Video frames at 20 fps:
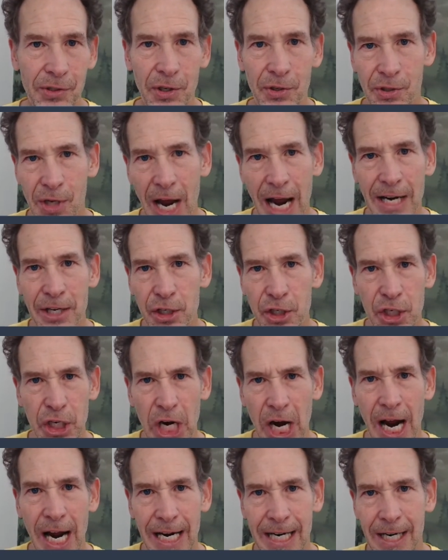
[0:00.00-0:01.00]
Those
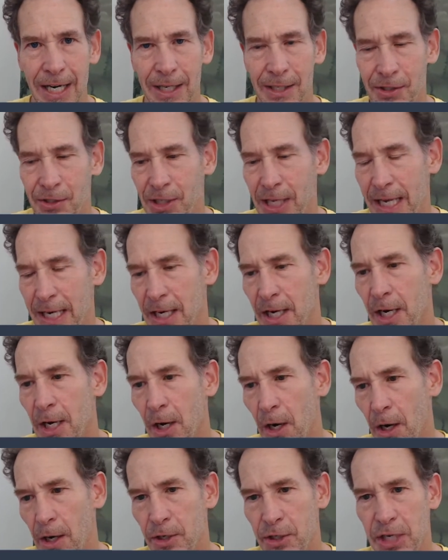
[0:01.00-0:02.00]
hydrogen ions that
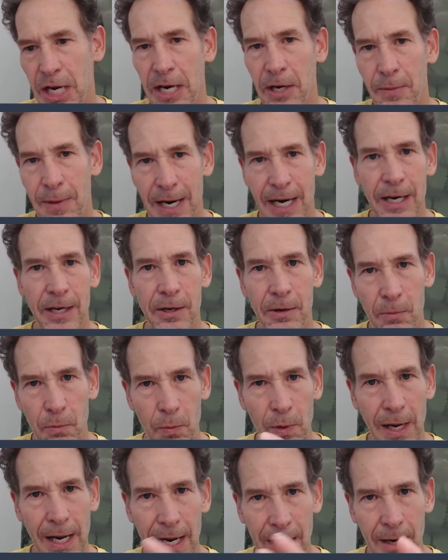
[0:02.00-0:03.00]
are generated
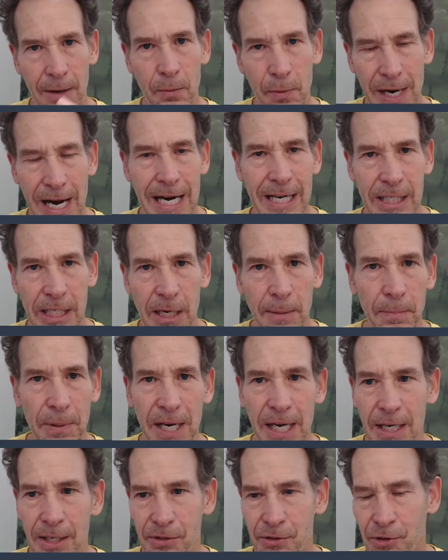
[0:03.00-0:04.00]
when
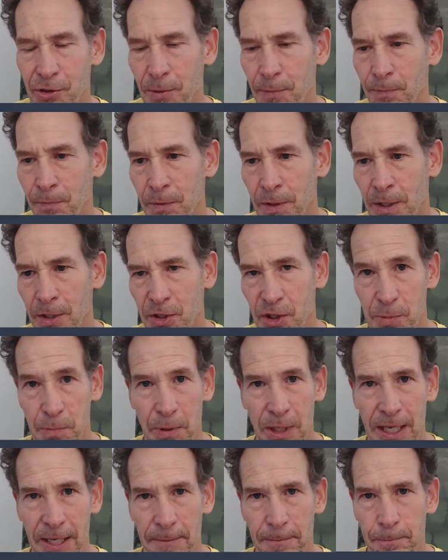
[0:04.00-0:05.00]
ATP is
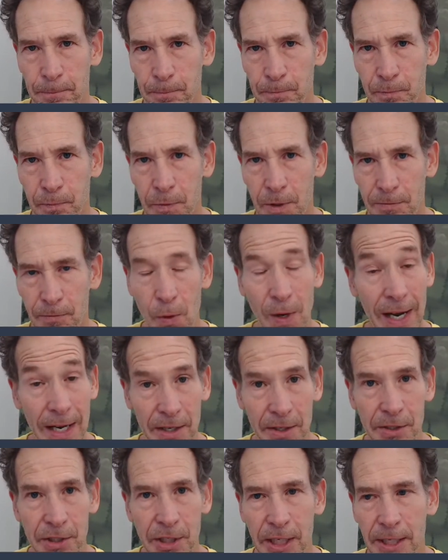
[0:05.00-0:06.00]
split for
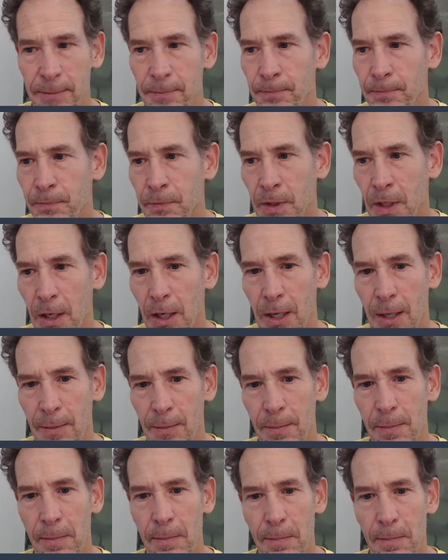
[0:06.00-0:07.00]
energy,
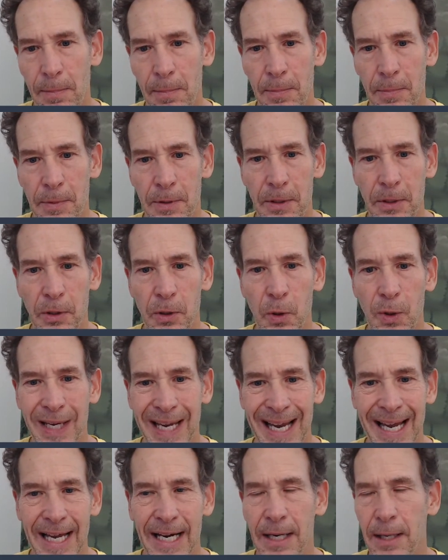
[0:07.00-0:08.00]
you
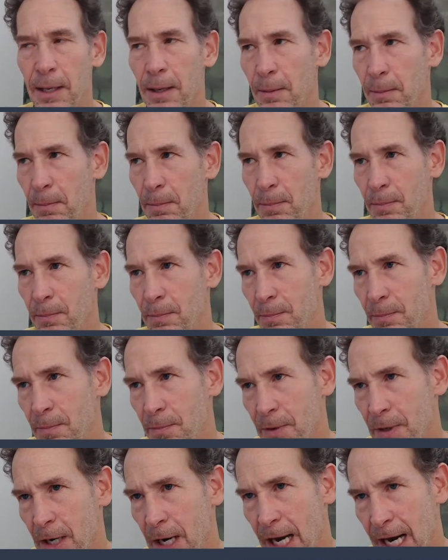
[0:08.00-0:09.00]
can
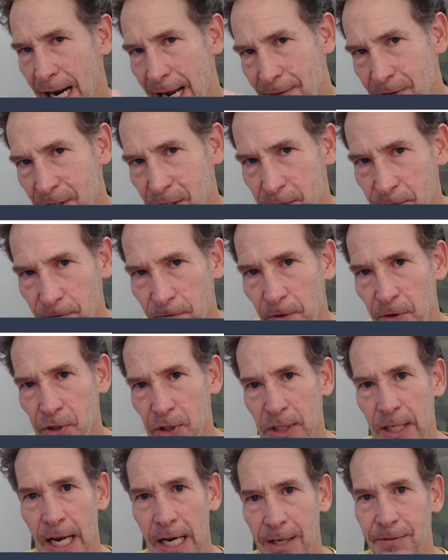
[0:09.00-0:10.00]
kind of have this
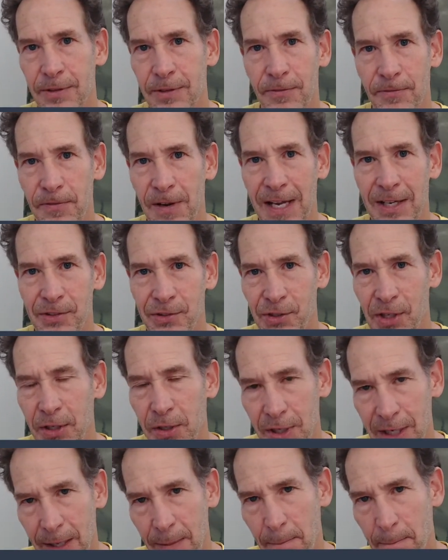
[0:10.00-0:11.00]
first line of defense that
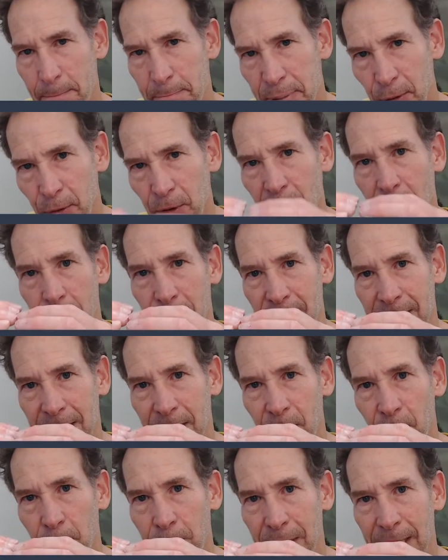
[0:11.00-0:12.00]
you can build up a
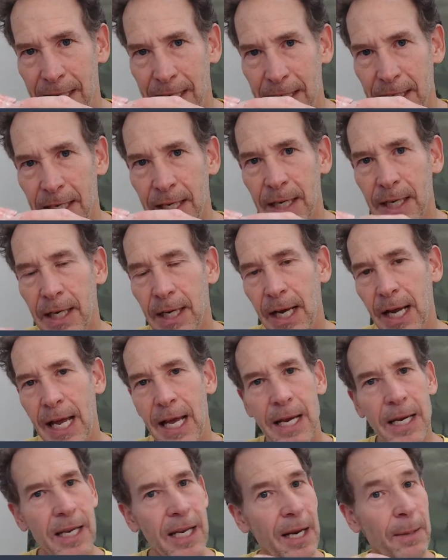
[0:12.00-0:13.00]
little bit
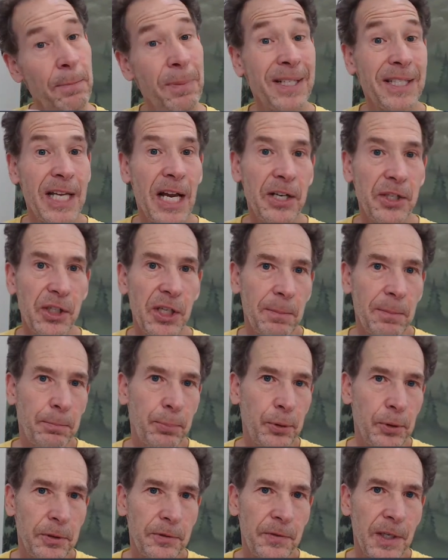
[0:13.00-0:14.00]
and can potentially
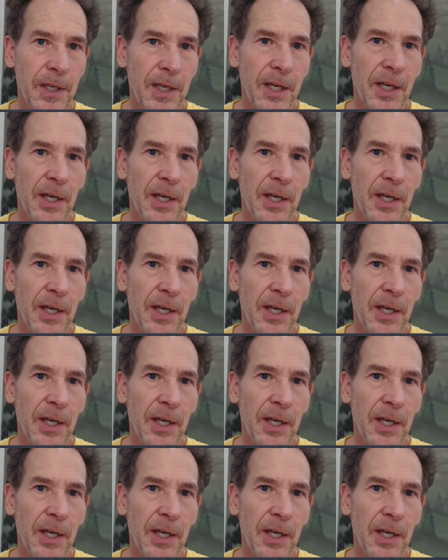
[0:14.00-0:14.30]
improve